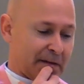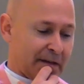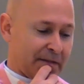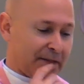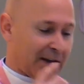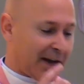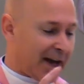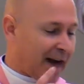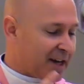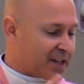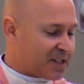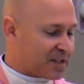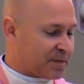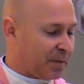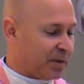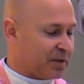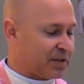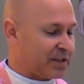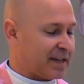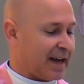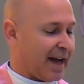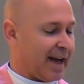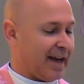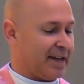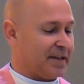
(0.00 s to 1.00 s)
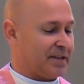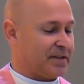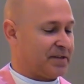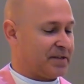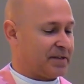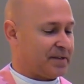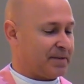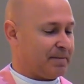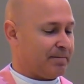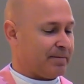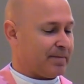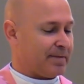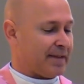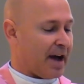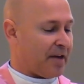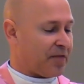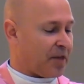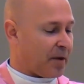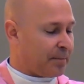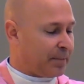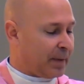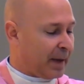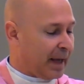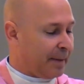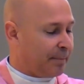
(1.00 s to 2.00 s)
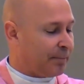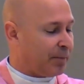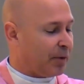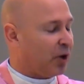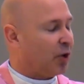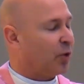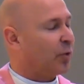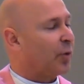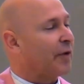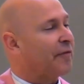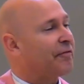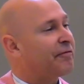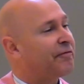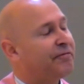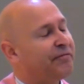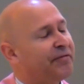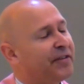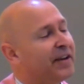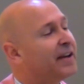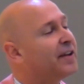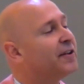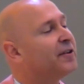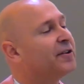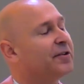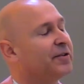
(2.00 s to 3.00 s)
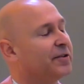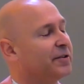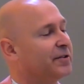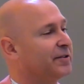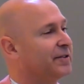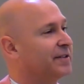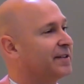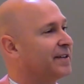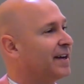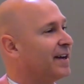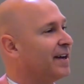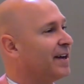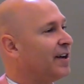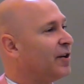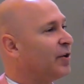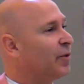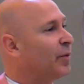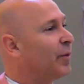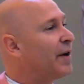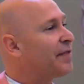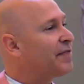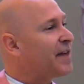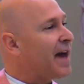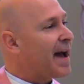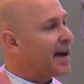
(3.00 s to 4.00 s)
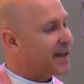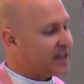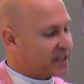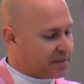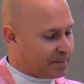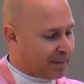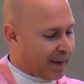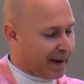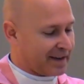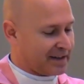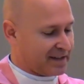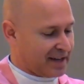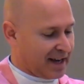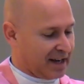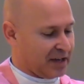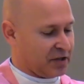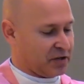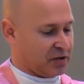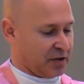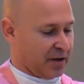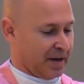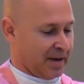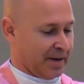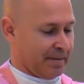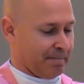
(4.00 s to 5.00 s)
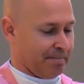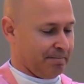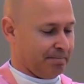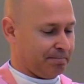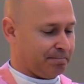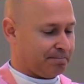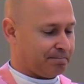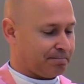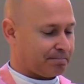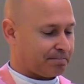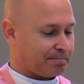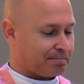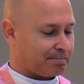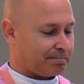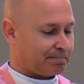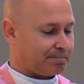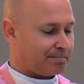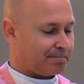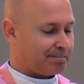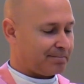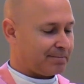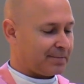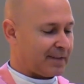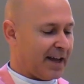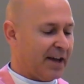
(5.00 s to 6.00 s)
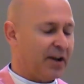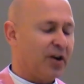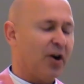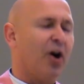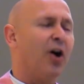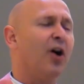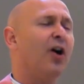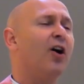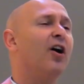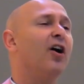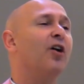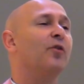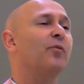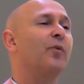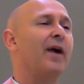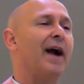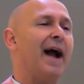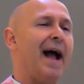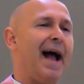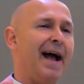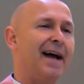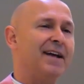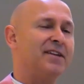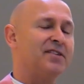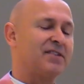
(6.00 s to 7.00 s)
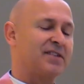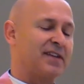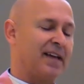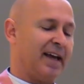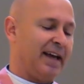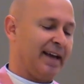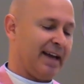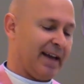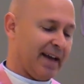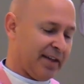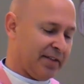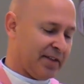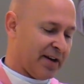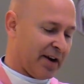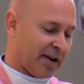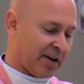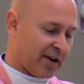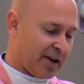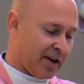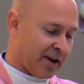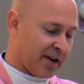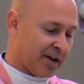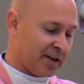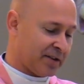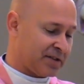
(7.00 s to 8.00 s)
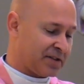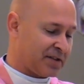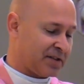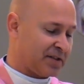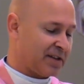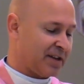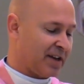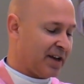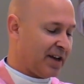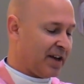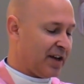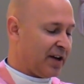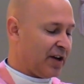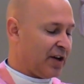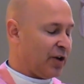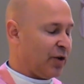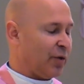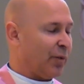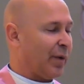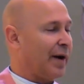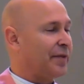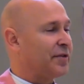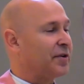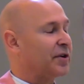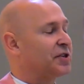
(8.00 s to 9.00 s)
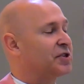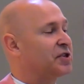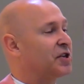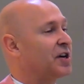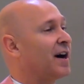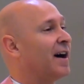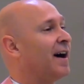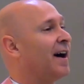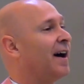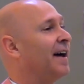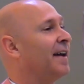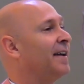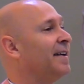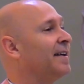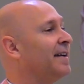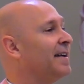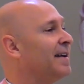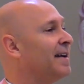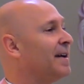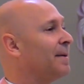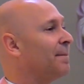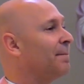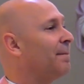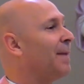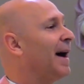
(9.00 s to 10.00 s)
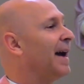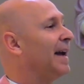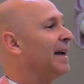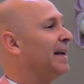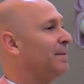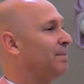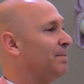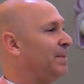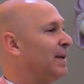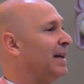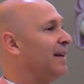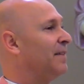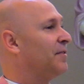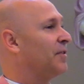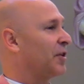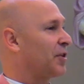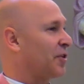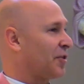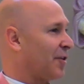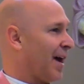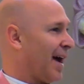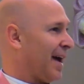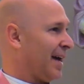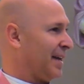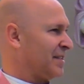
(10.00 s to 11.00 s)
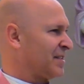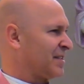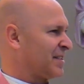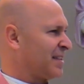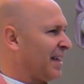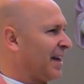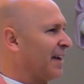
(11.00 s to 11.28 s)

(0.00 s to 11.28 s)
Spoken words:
The gospel says, now the people were filled with expectation, and all were asking in their hearts whether John might be the Christ.